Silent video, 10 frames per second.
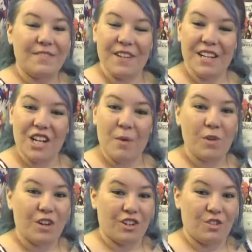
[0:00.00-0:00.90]
To finish up,
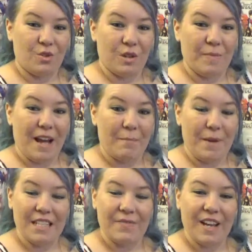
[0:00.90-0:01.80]
we're going to talk about
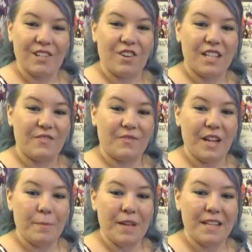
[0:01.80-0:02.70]
Max Factory's
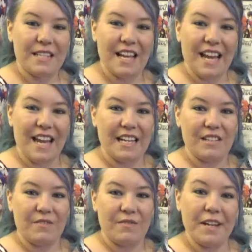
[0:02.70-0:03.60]
Figmas
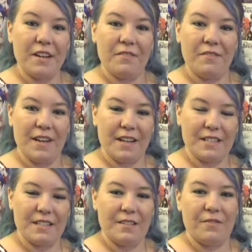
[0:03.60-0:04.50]
and
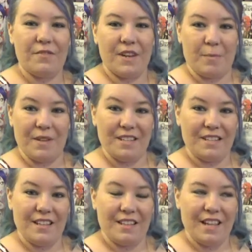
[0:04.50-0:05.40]
Figmas.
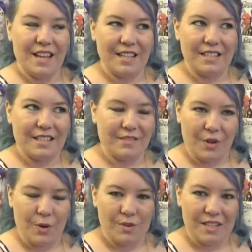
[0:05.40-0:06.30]
That is
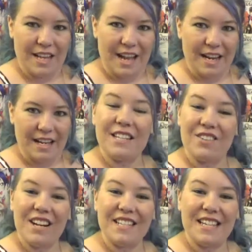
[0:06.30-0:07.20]
difficult to say. It's
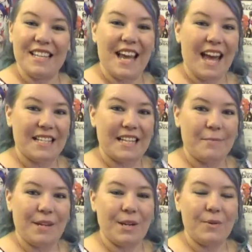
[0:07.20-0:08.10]
great to see that
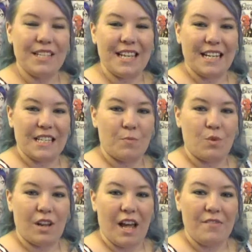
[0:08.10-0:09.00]
Hatsune Miku is getting some
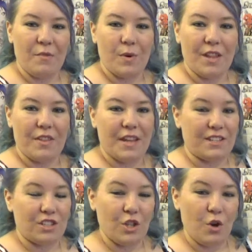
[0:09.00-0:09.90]
more love with a
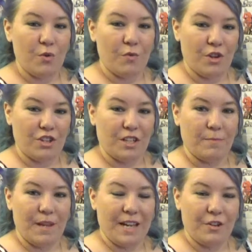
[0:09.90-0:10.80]
snow
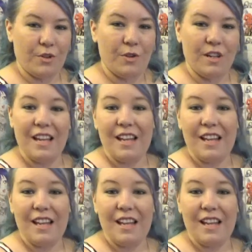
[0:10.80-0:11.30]
version Miku.